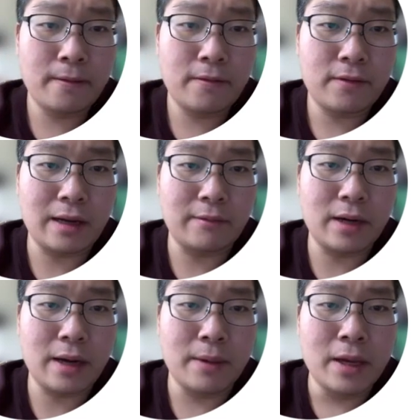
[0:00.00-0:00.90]
5
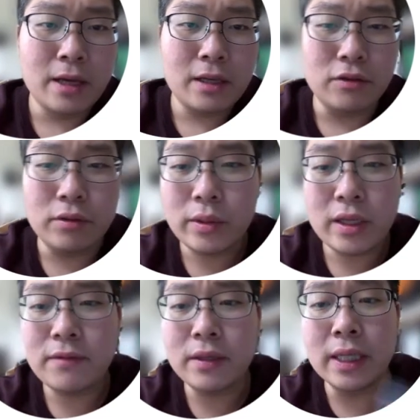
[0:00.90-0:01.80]
grams. You don't
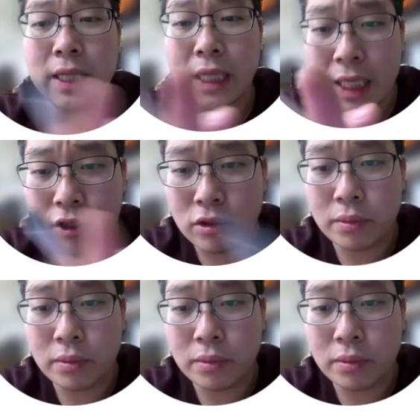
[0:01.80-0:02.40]
even need to